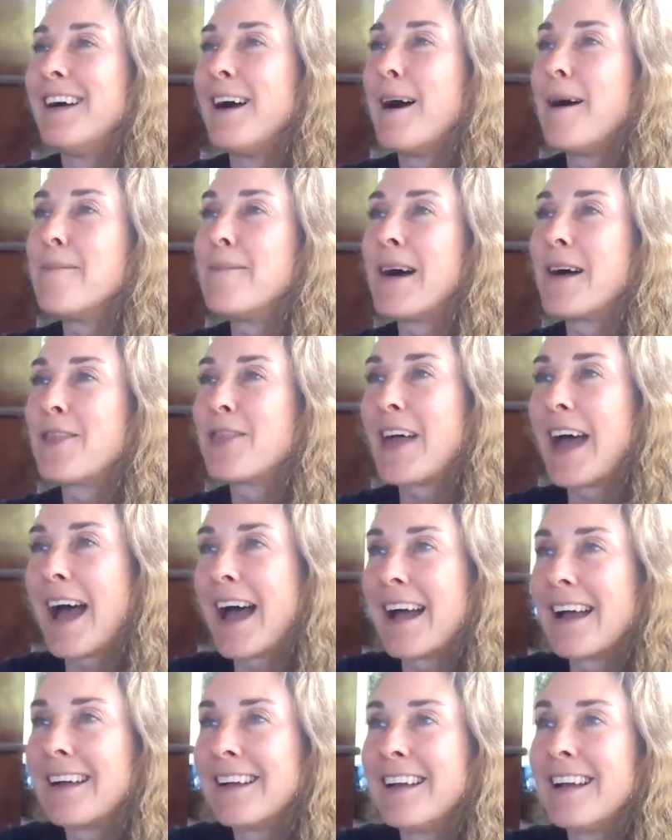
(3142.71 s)
about
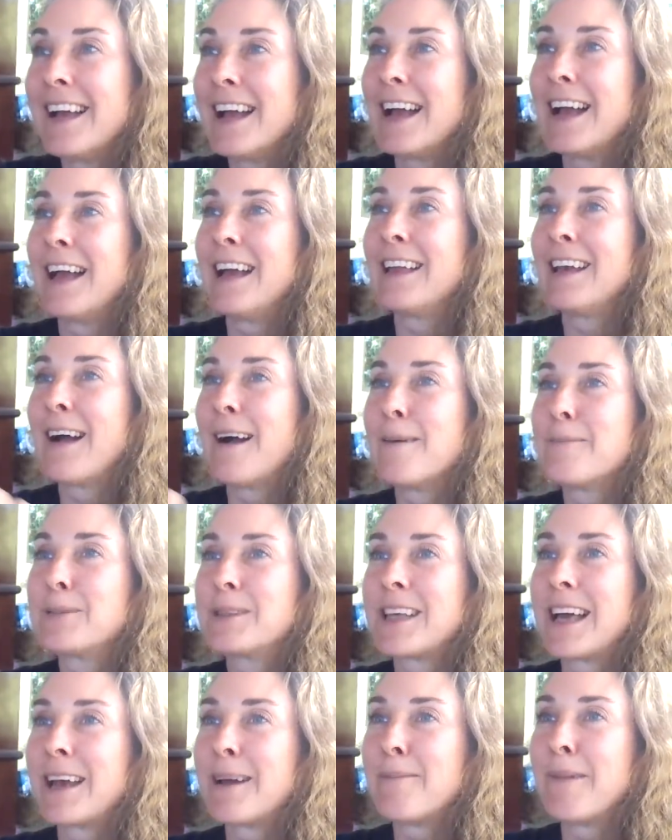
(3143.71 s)
that and
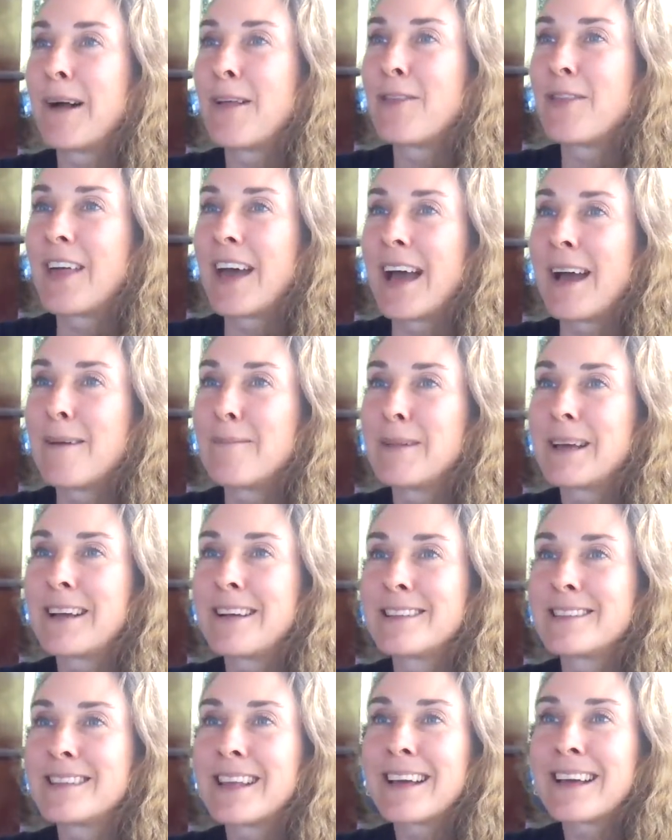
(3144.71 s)
upset about that,
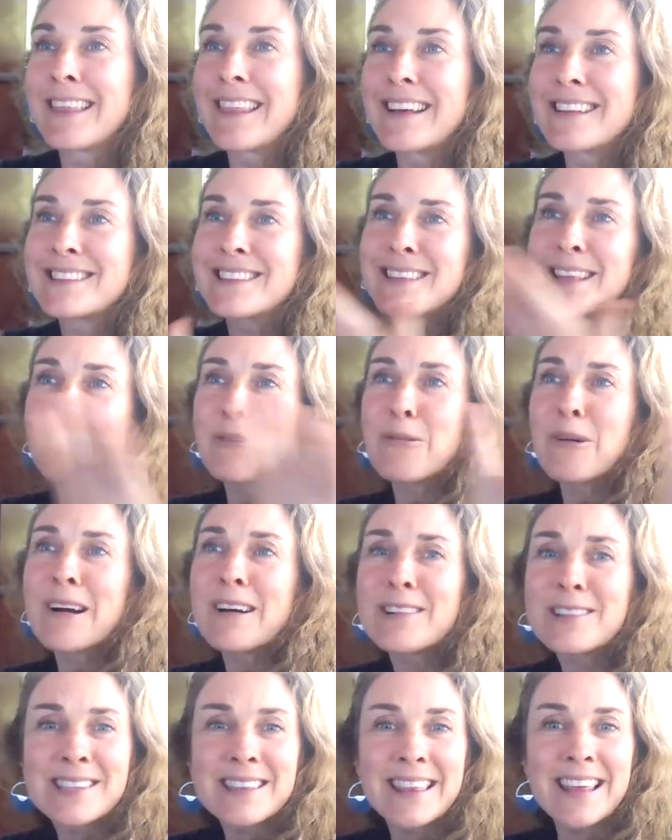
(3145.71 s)
because like, that's the
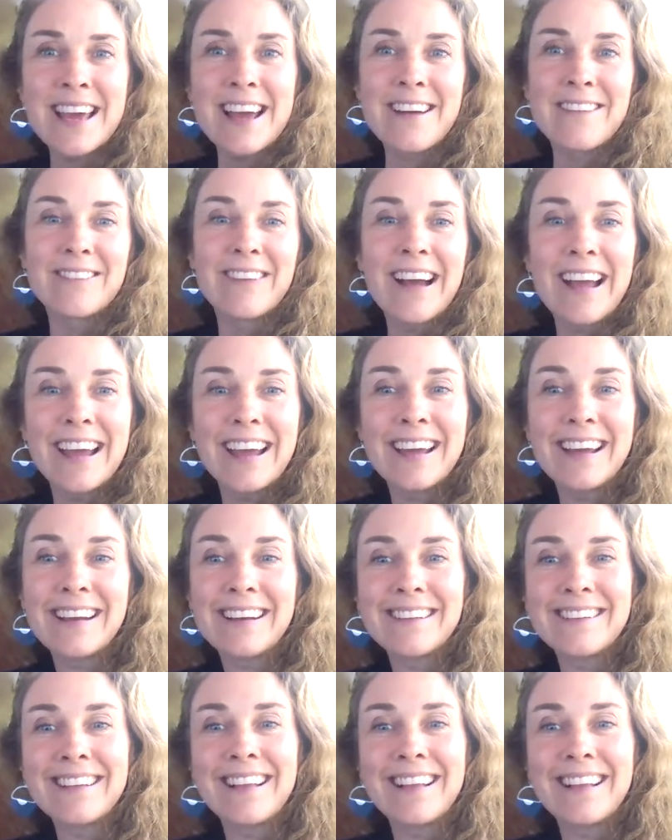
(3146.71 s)
worst thing, right?